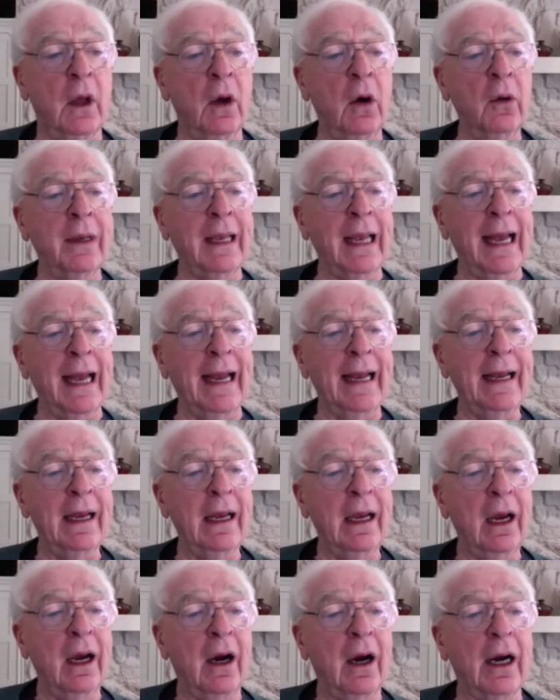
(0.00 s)
Okay.
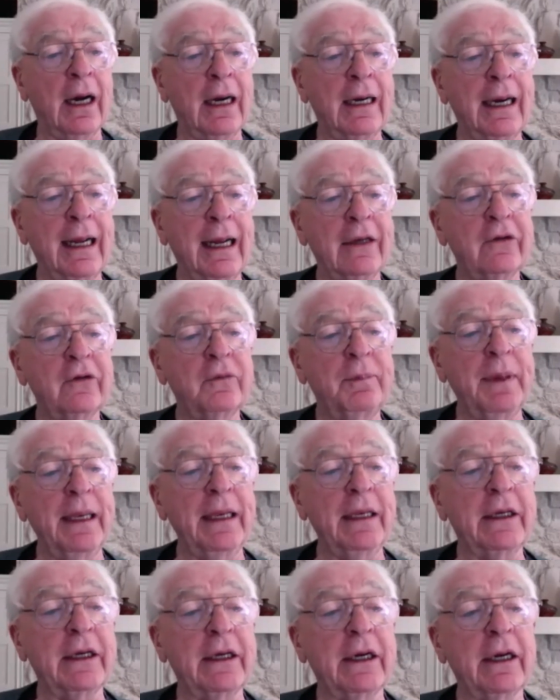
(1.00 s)
Our next
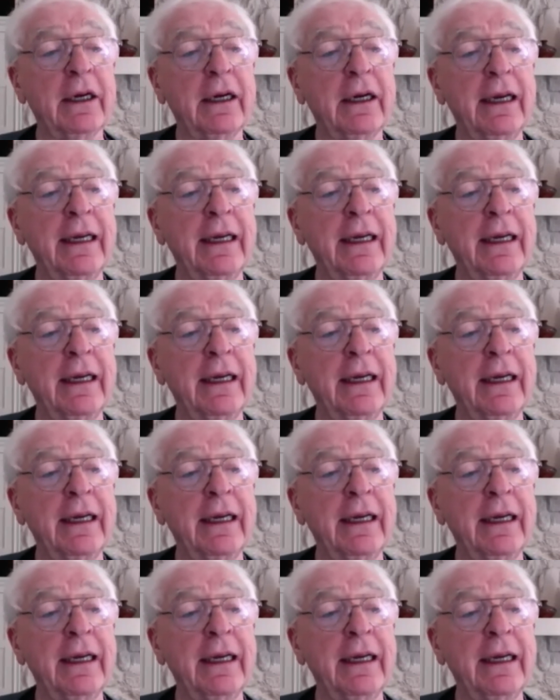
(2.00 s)
speaker